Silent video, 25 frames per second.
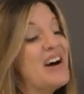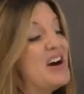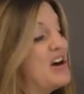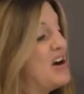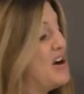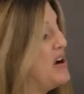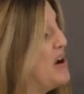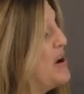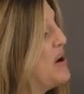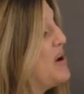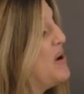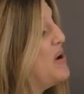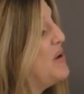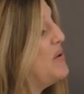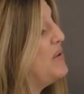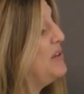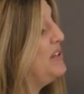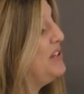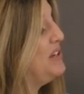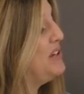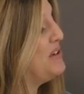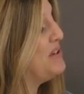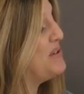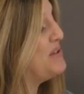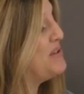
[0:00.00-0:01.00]

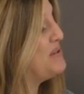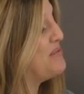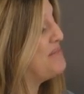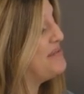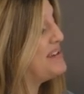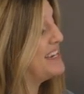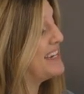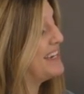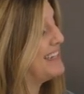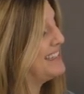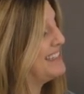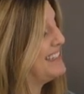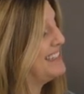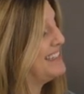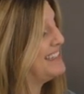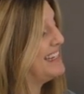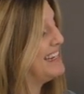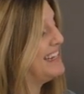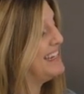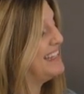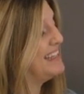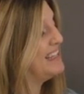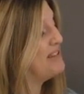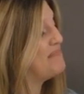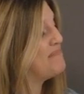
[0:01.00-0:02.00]
OU, because it's
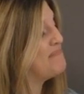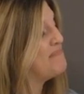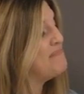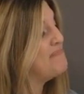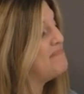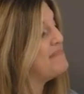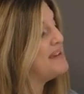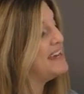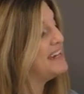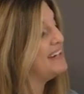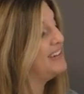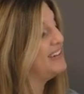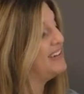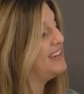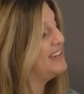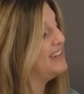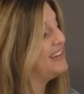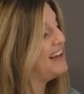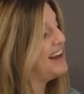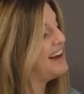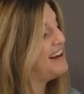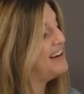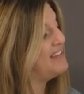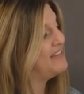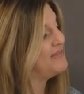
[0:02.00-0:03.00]
in the
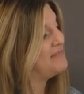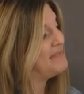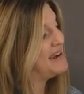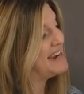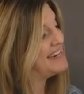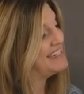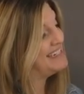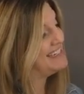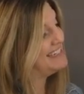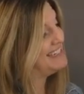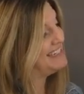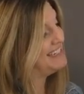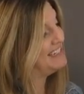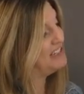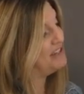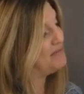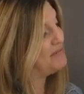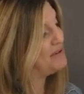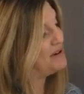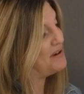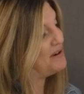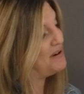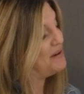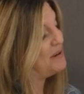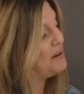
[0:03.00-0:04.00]
middle of my
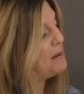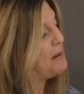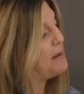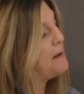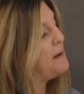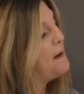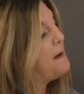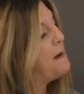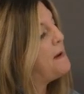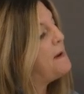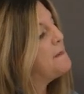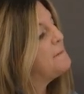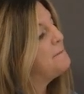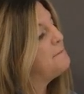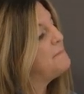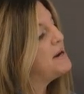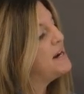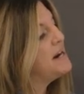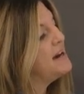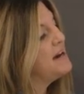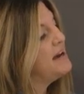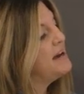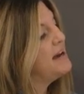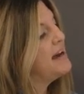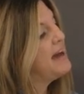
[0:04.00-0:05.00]
syllable. P,
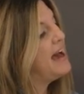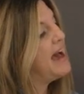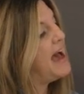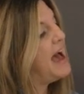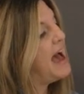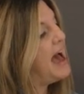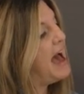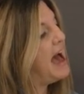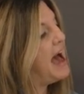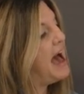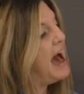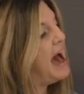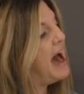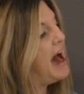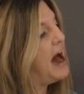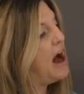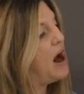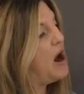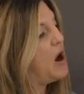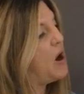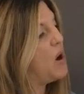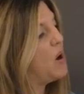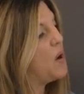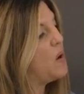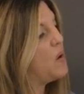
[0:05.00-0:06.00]

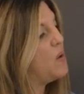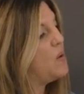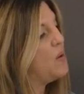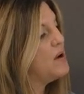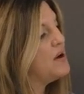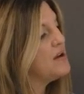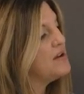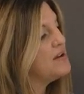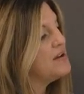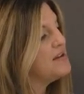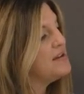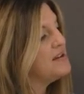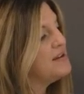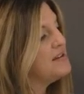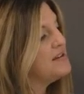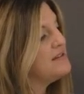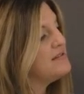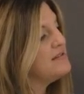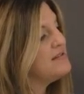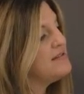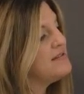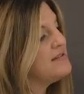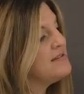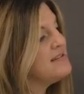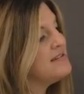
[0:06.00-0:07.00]
ow,
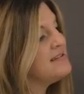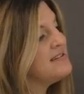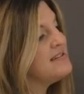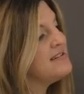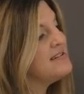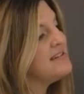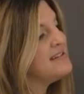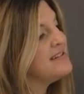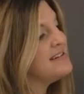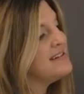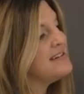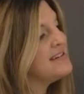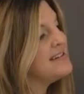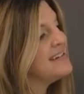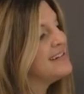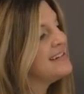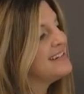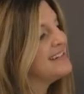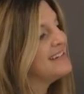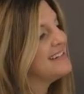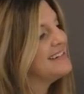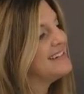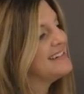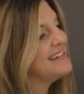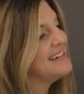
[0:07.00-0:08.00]
n,
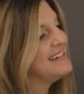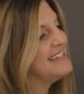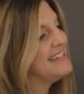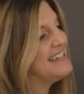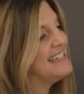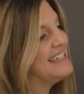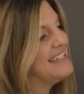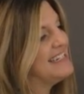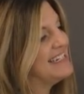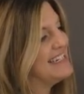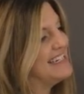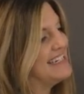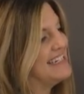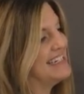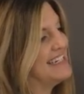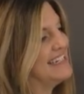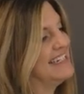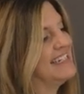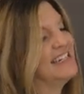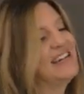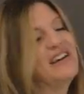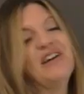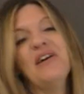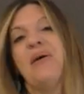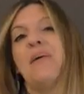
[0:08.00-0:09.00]
d.
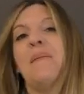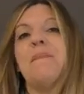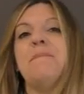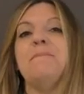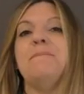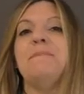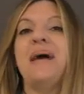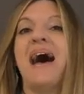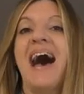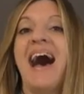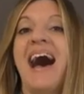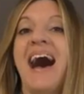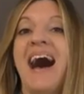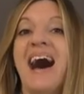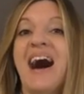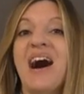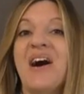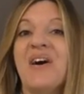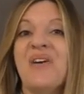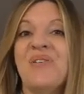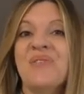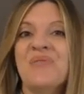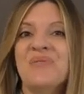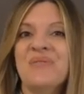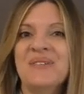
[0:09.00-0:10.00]

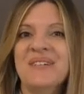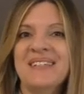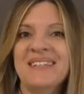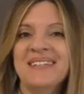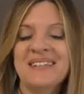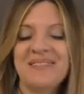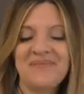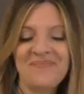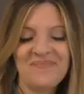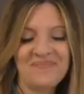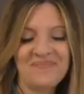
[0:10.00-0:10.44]
Pound.